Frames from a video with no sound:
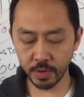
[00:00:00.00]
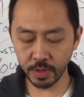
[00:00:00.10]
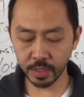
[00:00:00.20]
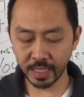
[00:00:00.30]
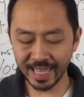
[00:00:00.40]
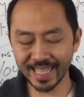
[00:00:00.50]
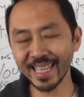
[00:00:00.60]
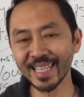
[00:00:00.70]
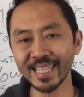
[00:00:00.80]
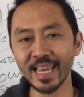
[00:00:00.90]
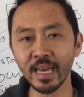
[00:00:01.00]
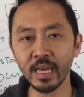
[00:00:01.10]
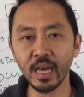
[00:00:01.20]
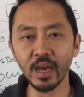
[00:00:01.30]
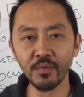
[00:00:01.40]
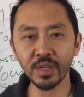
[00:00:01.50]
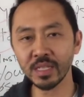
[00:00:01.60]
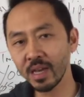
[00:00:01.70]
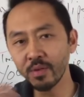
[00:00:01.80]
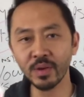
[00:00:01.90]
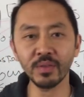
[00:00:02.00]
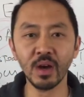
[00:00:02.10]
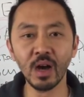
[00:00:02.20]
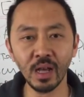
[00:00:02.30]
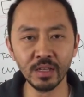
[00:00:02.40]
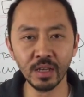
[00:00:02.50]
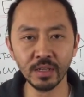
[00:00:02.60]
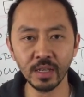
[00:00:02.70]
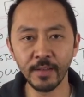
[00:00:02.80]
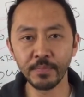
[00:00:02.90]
years. Let's say every time around the holidays,